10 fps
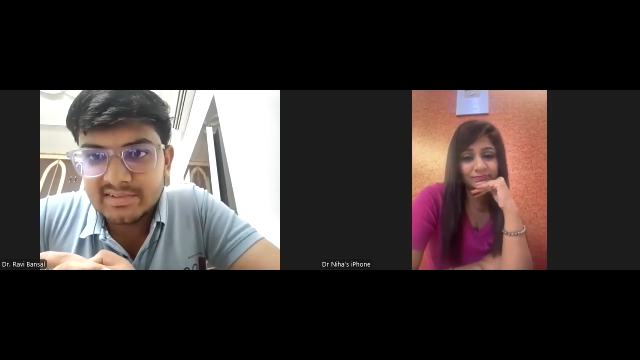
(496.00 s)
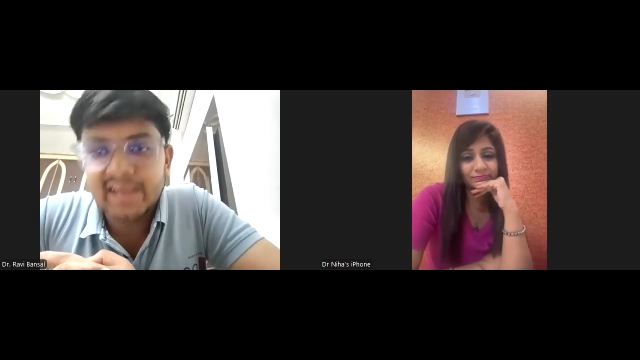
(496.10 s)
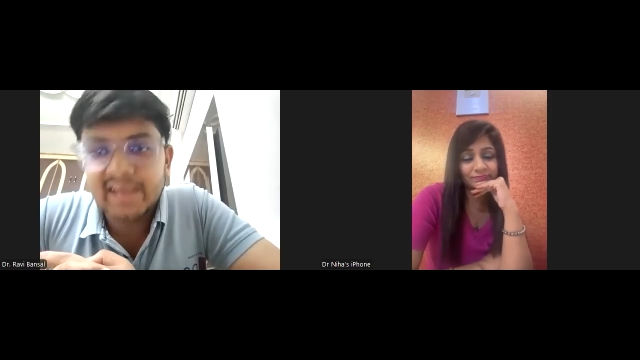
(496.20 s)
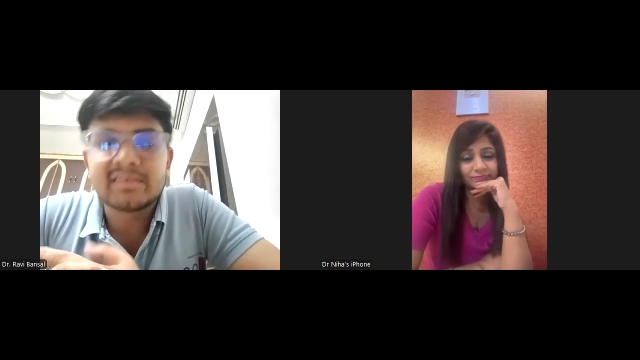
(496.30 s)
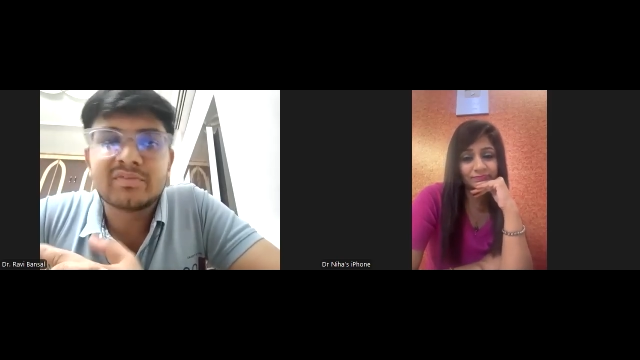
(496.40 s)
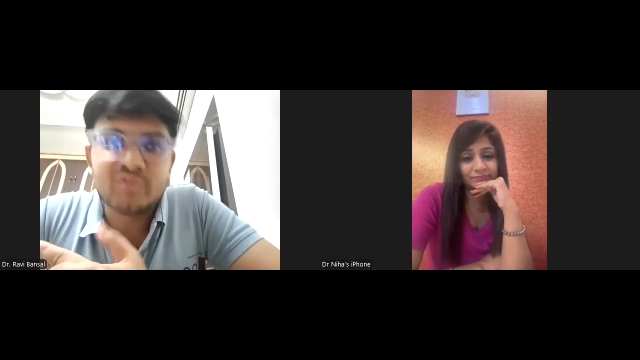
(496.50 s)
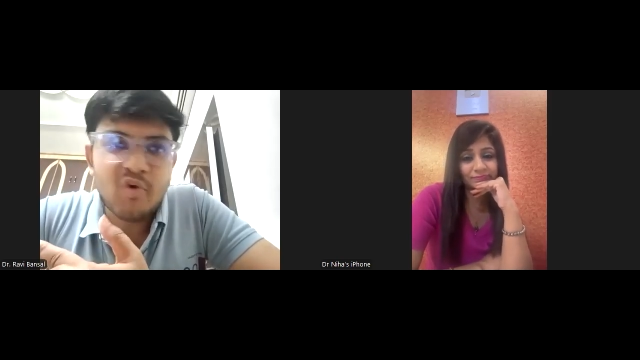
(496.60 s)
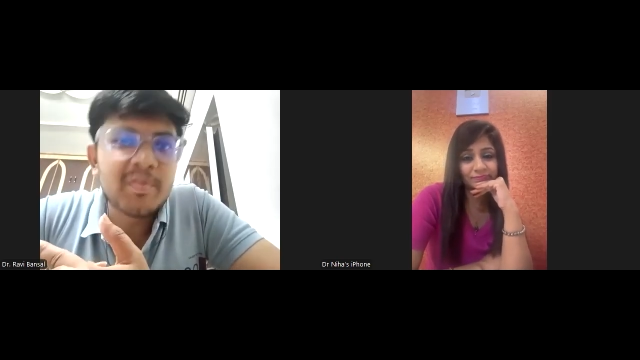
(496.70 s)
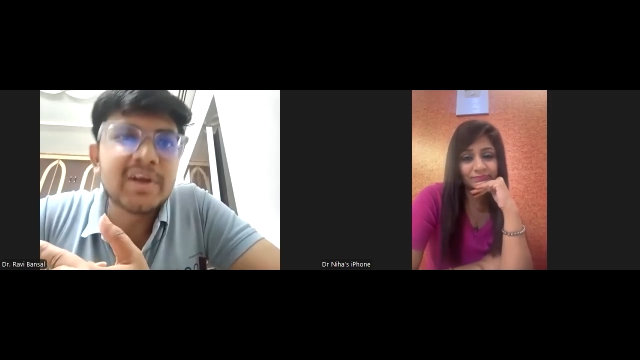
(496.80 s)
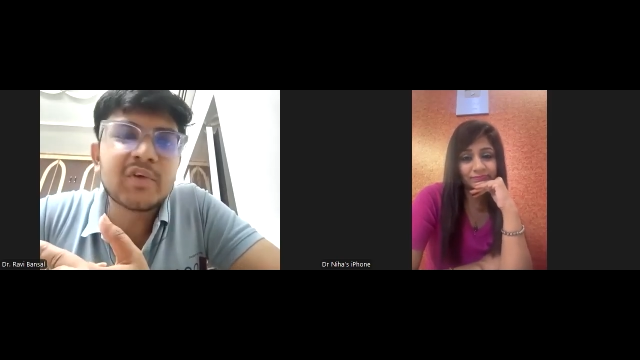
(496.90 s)
Speaker 1: like
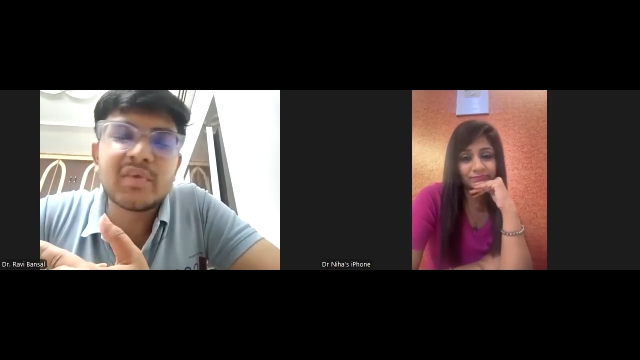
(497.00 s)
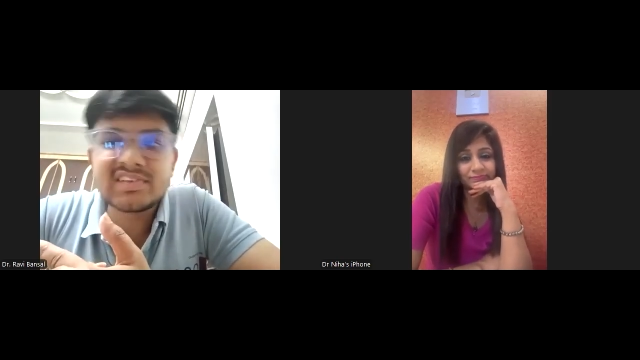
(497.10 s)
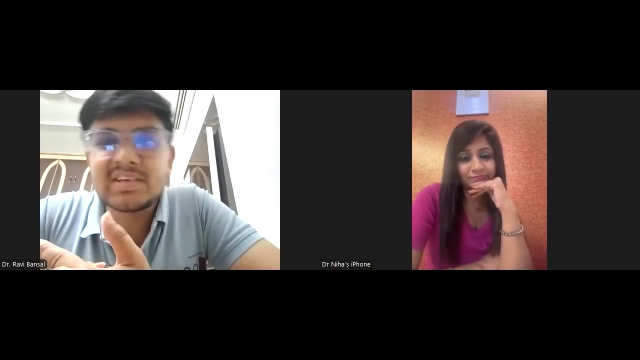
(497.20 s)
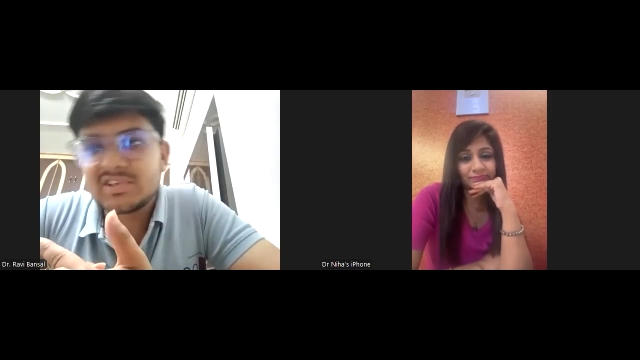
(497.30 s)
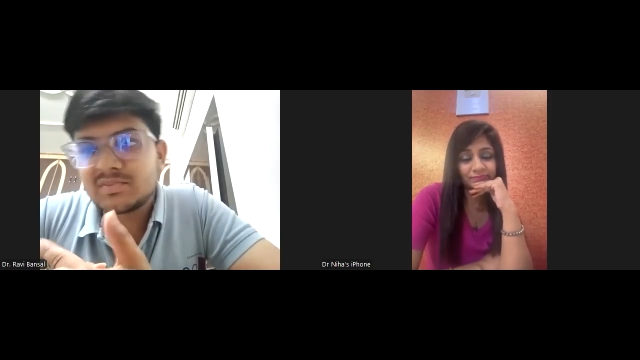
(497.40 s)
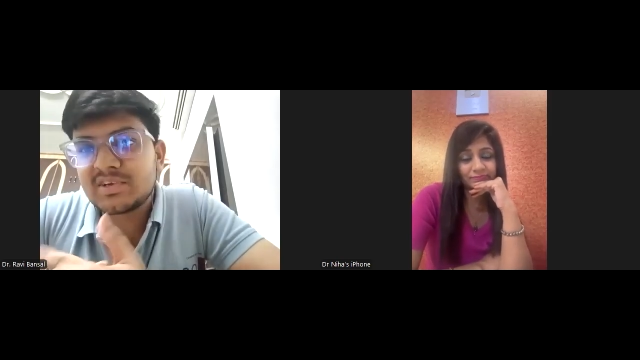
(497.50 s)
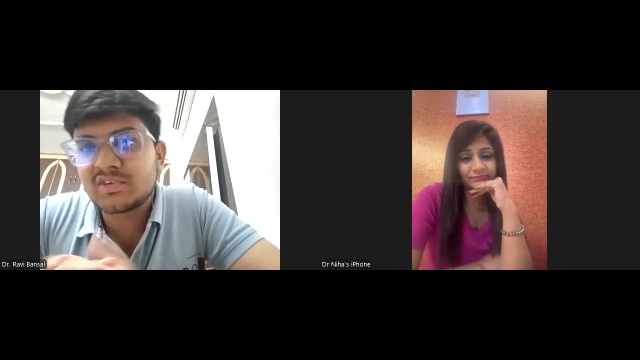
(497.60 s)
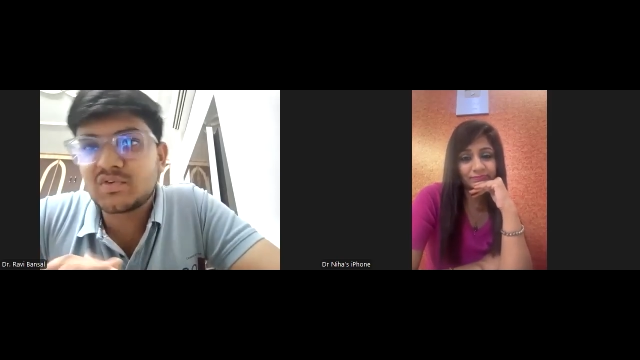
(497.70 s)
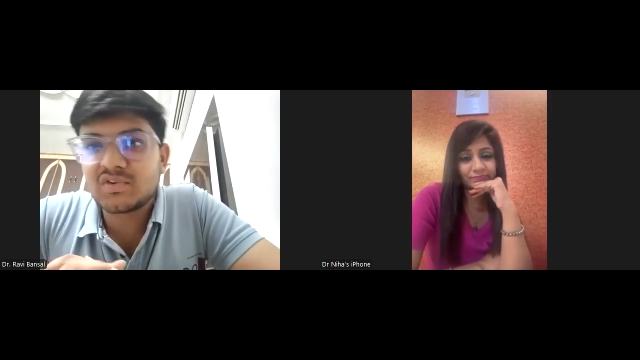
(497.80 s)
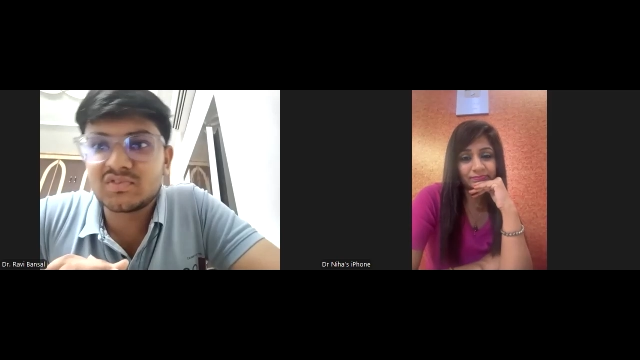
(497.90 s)
for me? It was
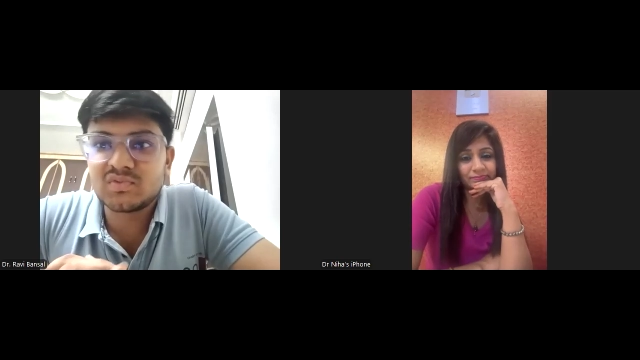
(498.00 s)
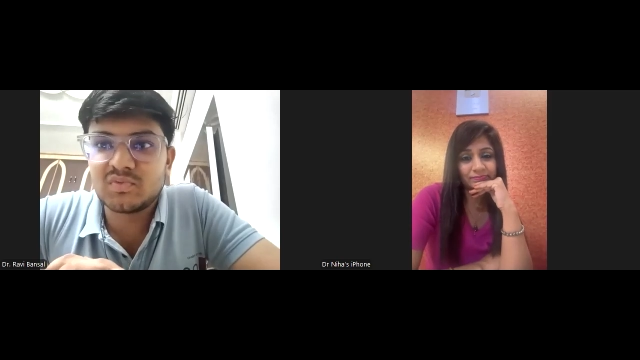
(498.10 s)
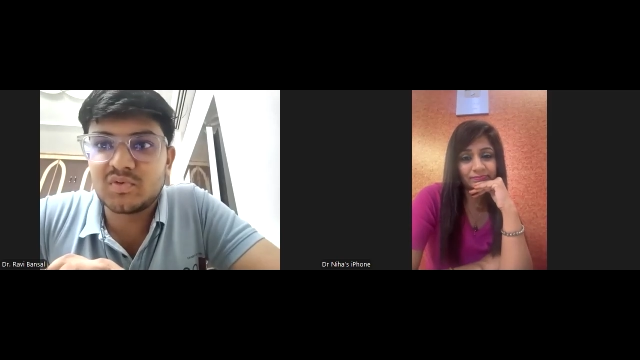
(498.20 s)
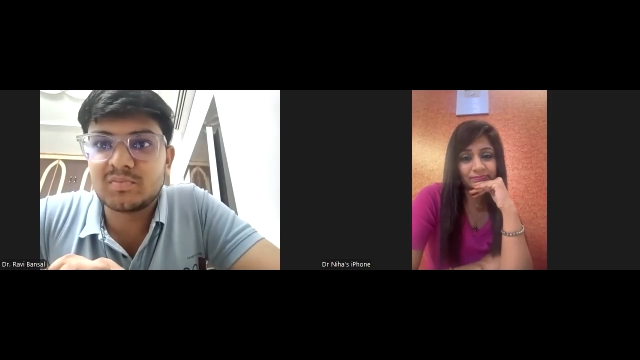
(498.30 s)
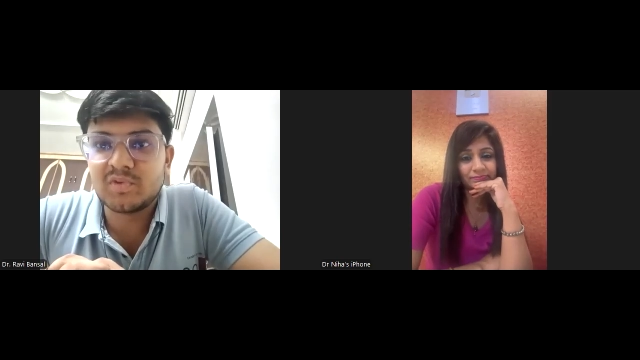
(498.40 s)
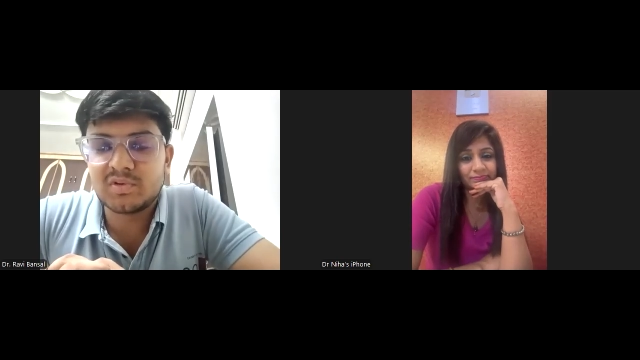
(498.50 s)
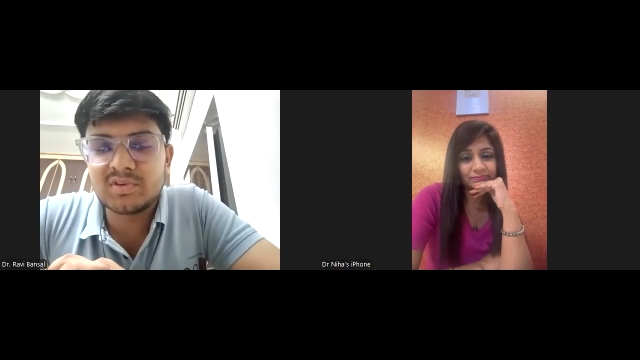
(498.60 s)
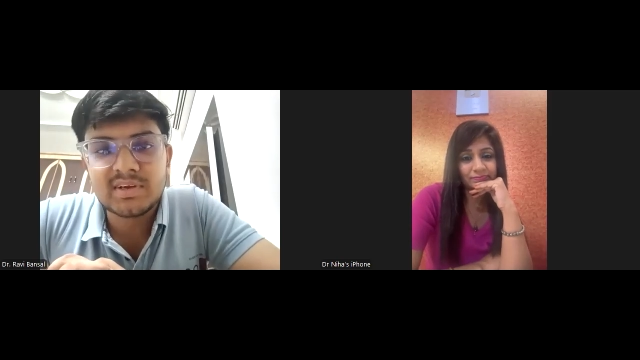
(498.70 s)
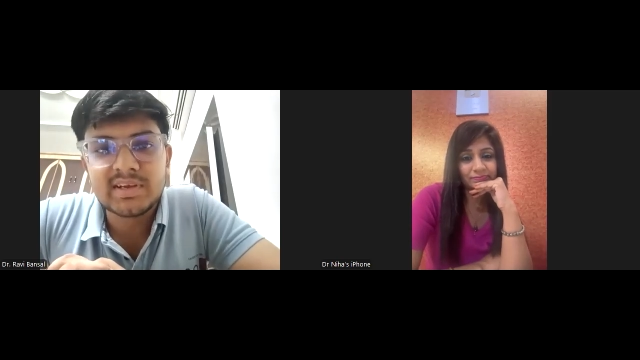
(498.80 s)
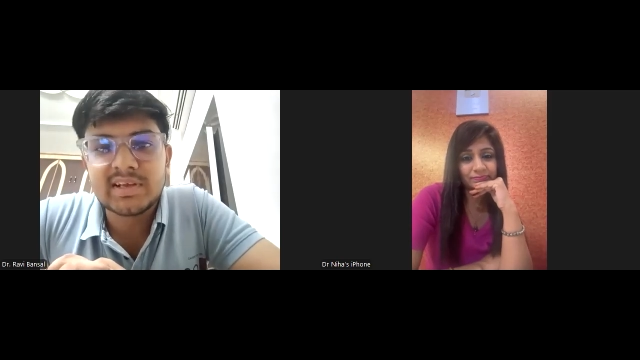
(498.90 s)
image-based questions more, more.
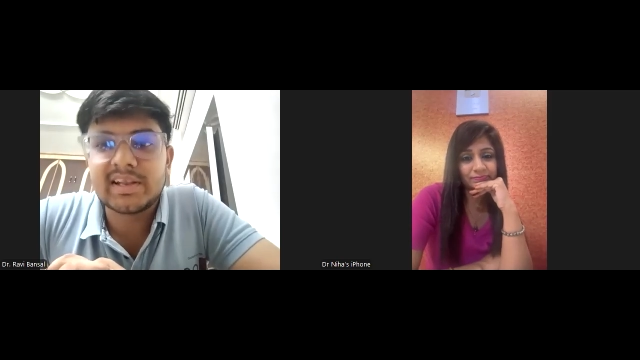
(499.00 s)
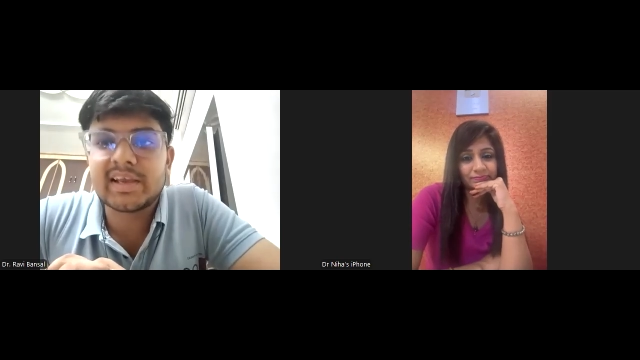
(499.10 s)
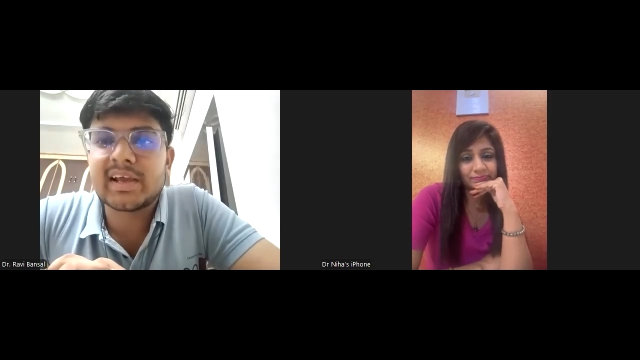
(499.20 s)
Like